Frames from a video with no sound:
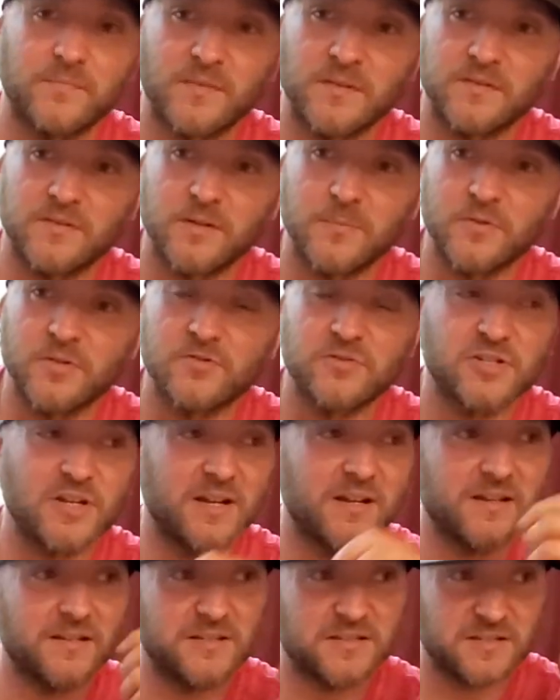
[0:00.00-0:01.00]

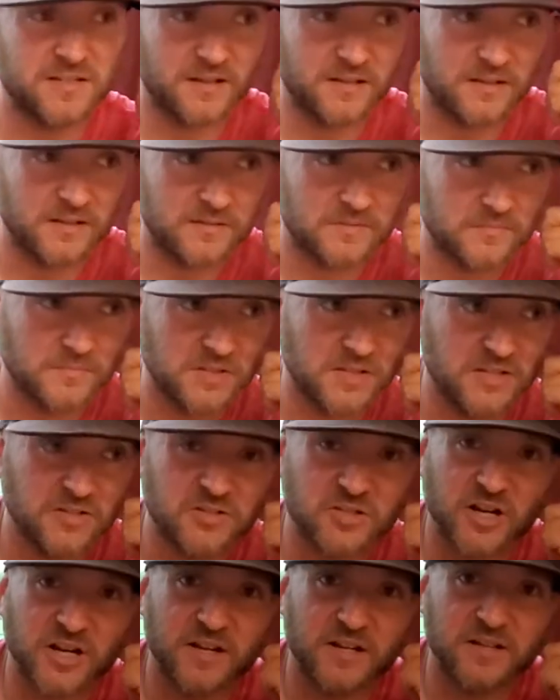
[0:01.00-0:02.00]
WJs,
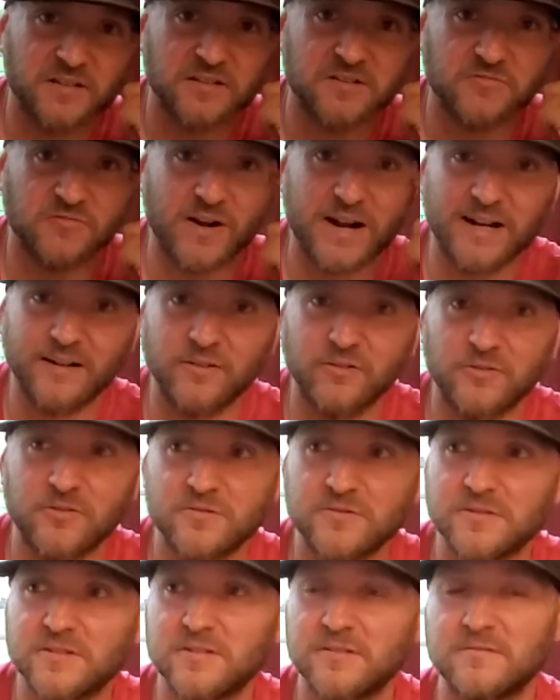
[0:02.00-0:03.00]
TJs,
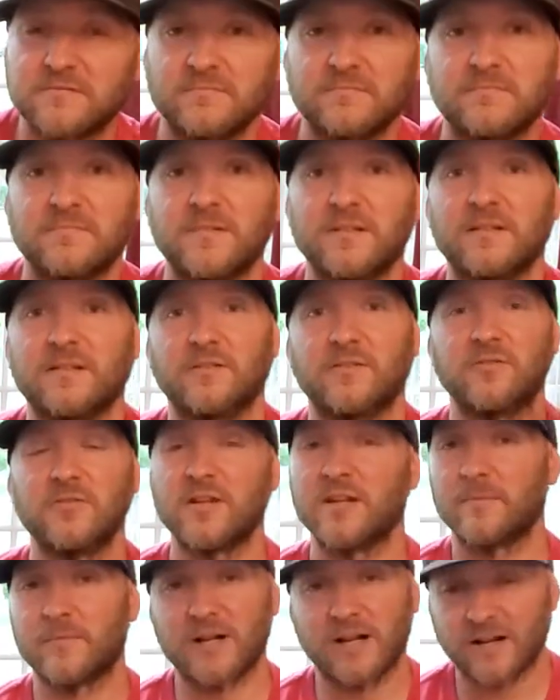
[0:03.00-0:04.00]
Wranglers, you
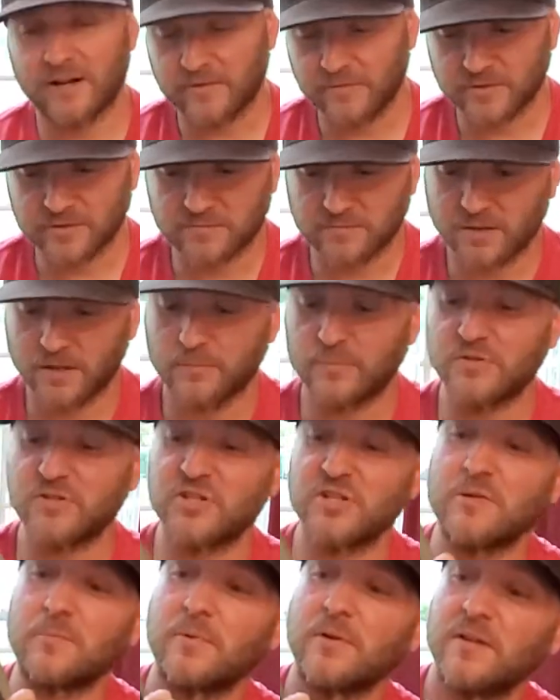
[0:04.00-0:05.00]
name it. I had every type of
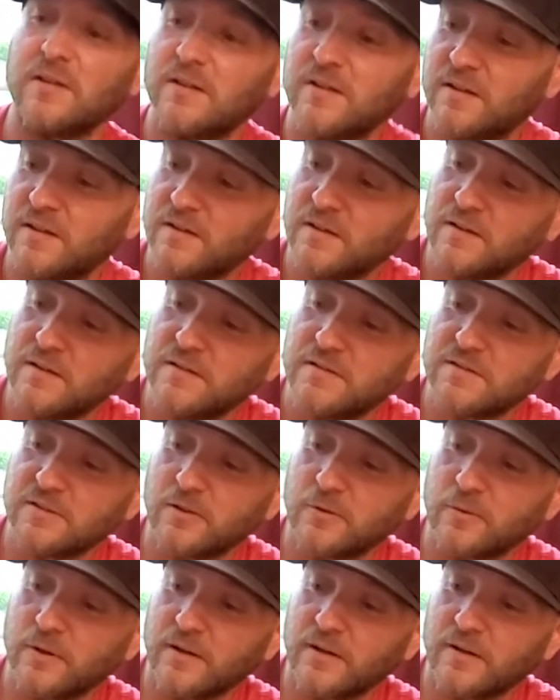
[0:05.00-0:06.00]
Jeep.
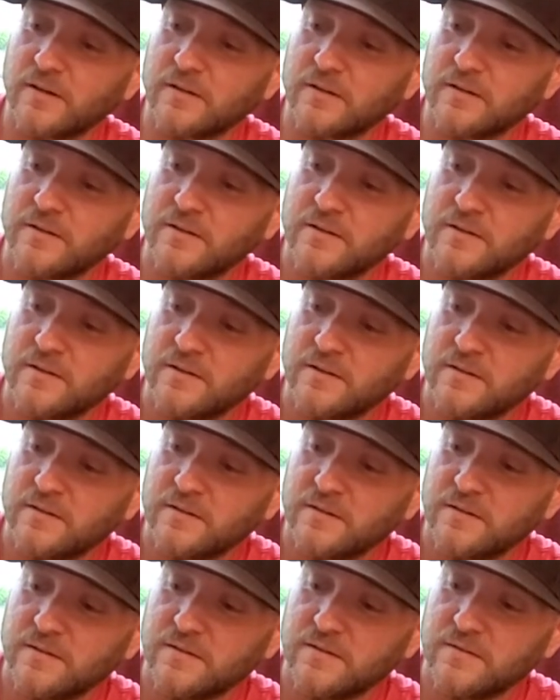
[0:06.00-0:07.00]
So I
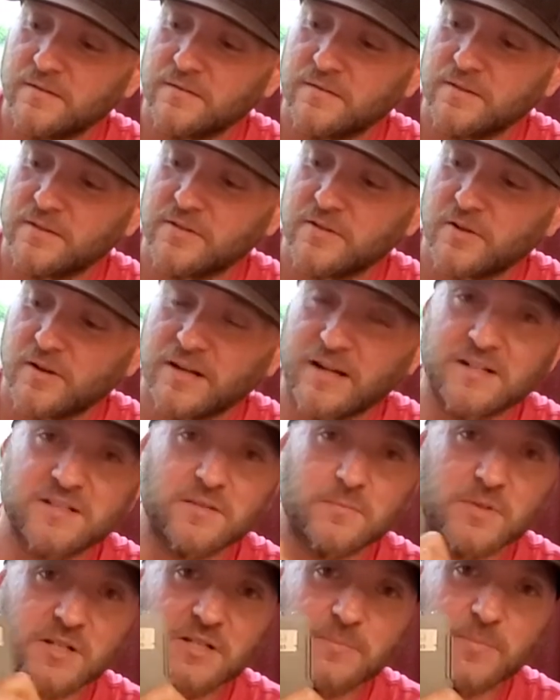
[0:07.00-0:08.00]
got
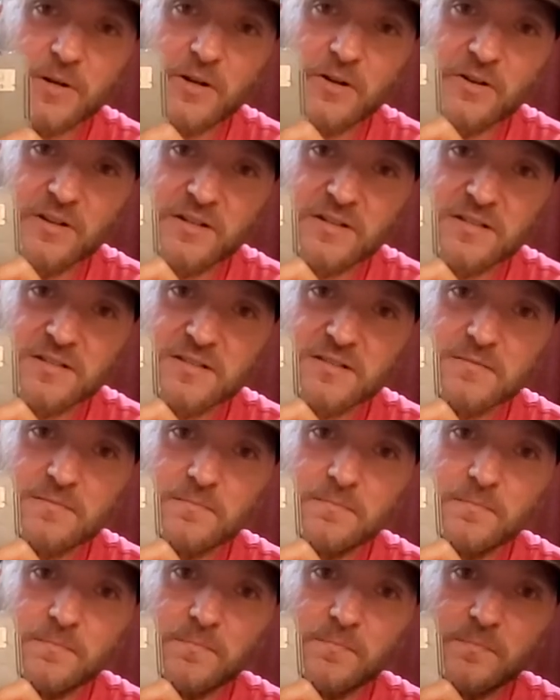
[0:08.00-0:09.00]
some experience
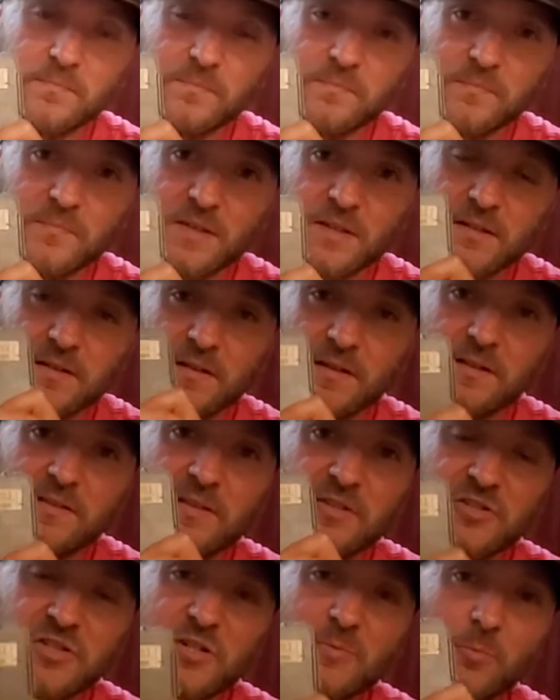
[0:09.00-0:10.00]
in the
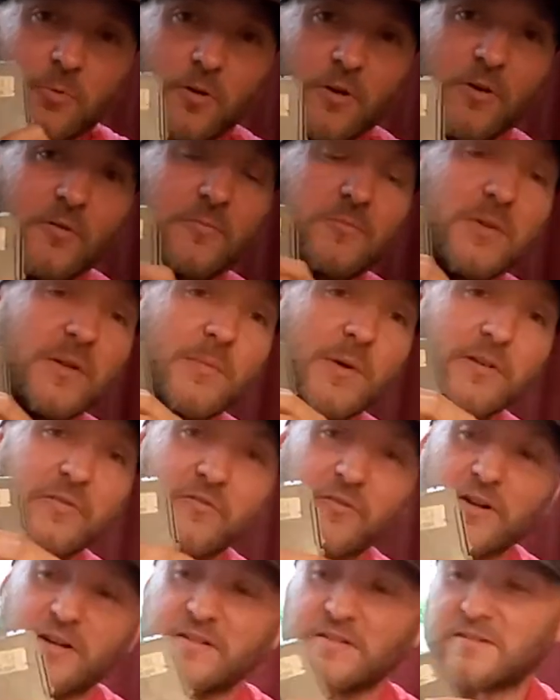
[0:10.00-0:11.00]
Jeep world. Me and my
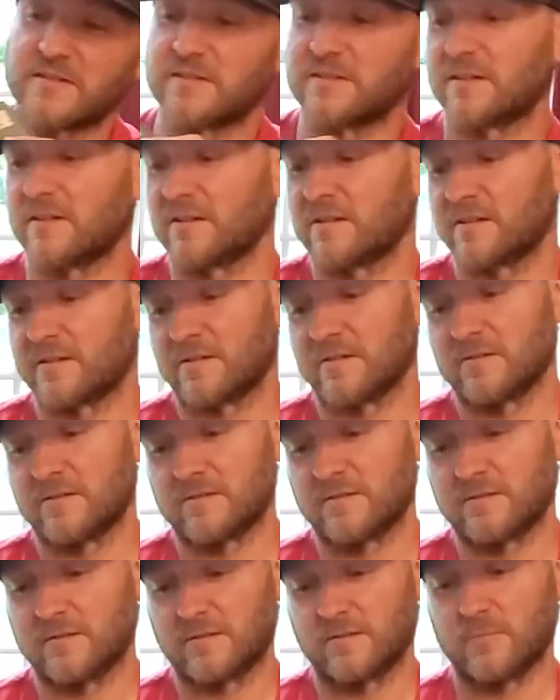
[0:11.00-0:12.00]
friends,
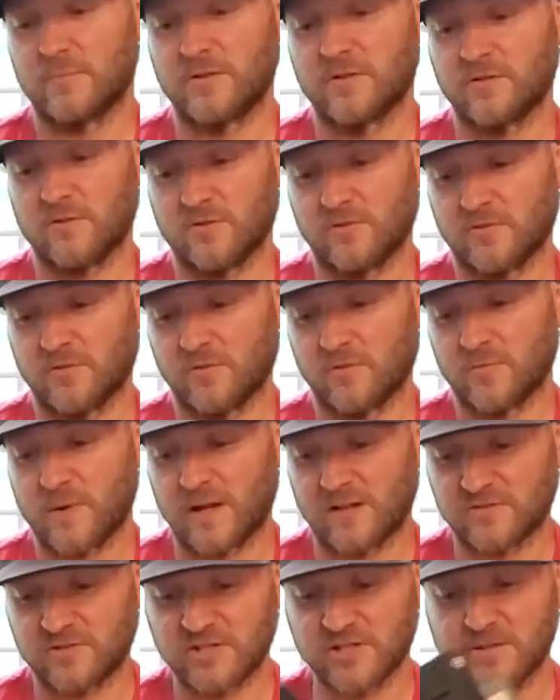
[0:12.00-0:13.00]
we all know
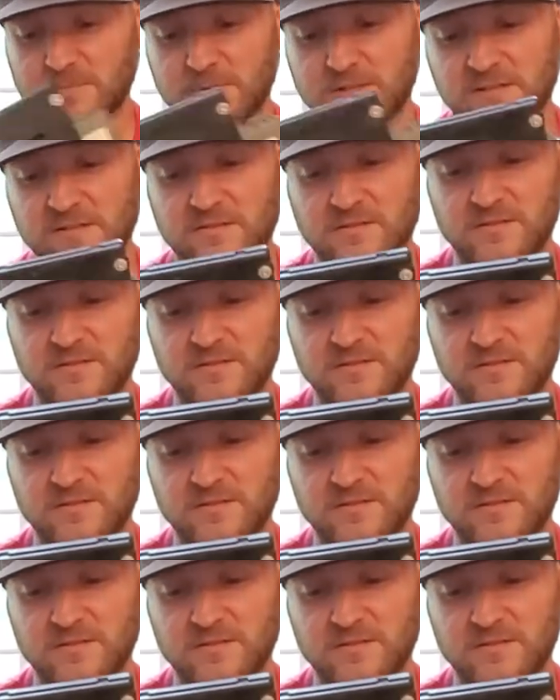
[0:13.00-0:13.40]
about Jeeps.